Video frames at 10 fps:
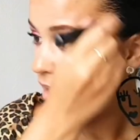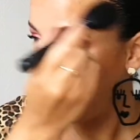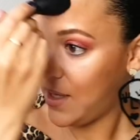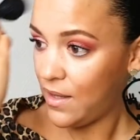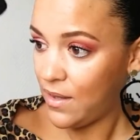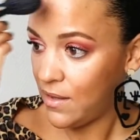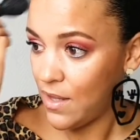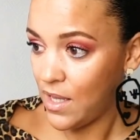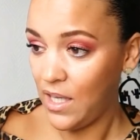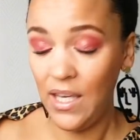And
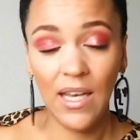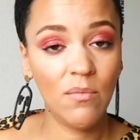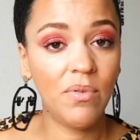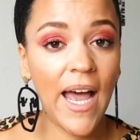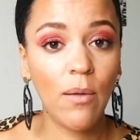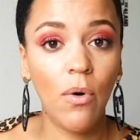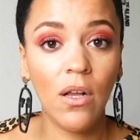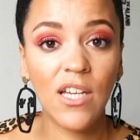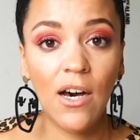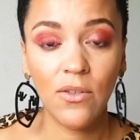he got
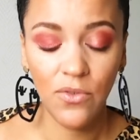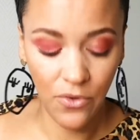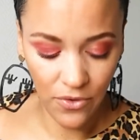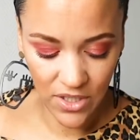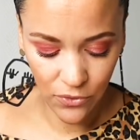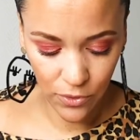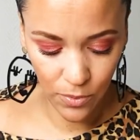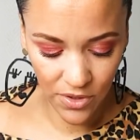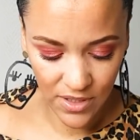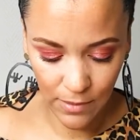blackballed out of the French
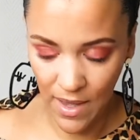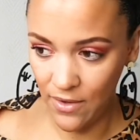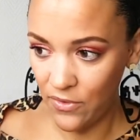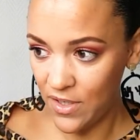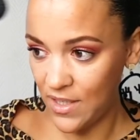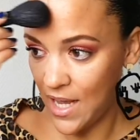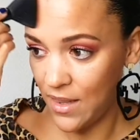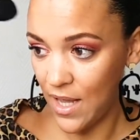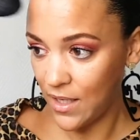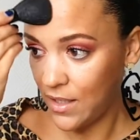football team. After
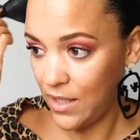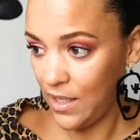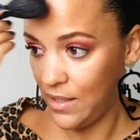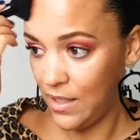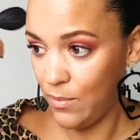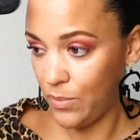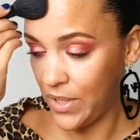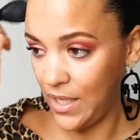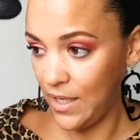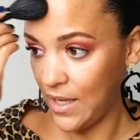that, like he didn't
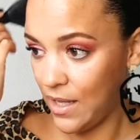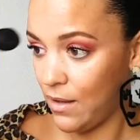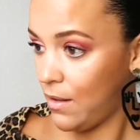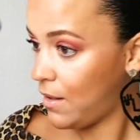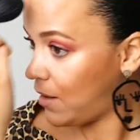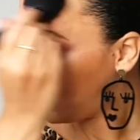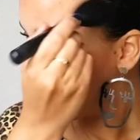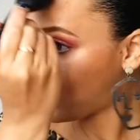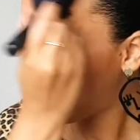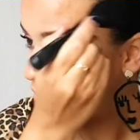play again
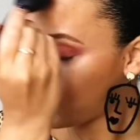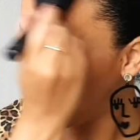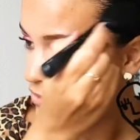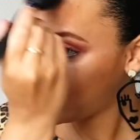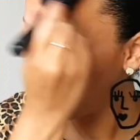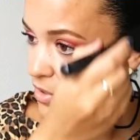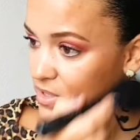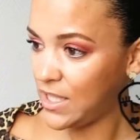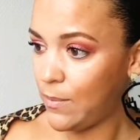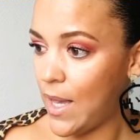for the French football
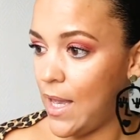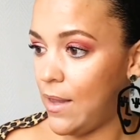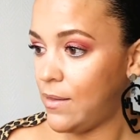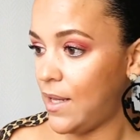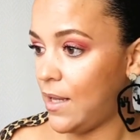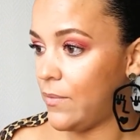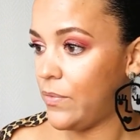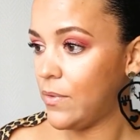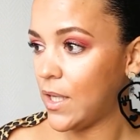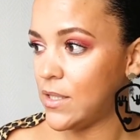team. And then,
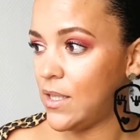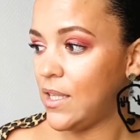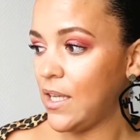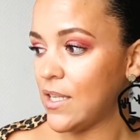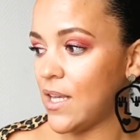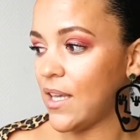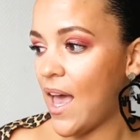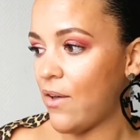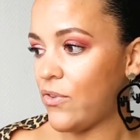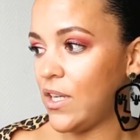because the thing is like
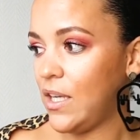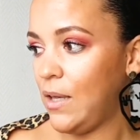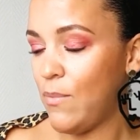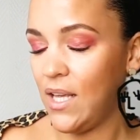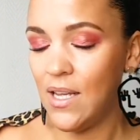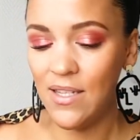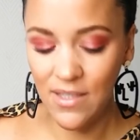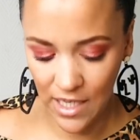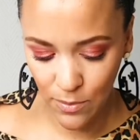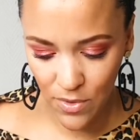after he made that
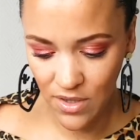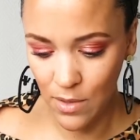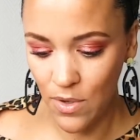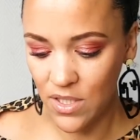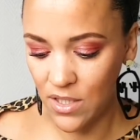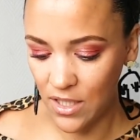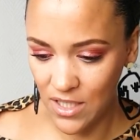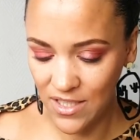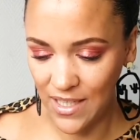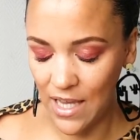statement, there was
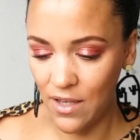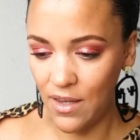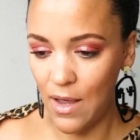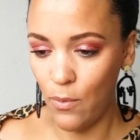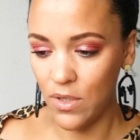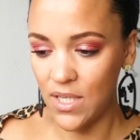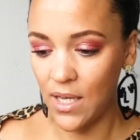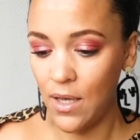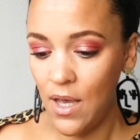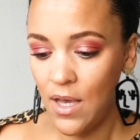another scandal that was
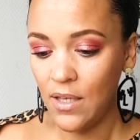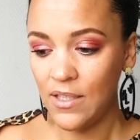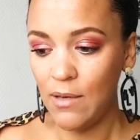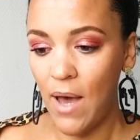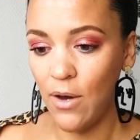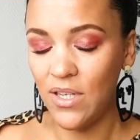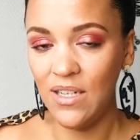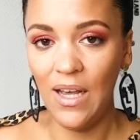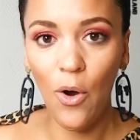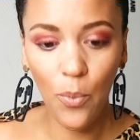like came out
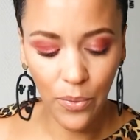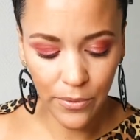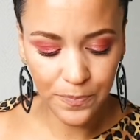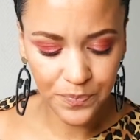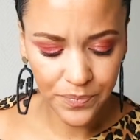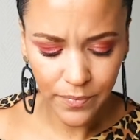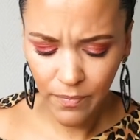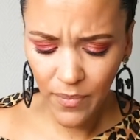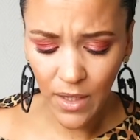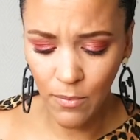in the open.
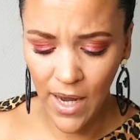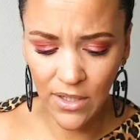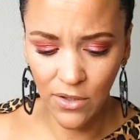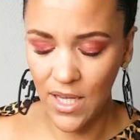But I know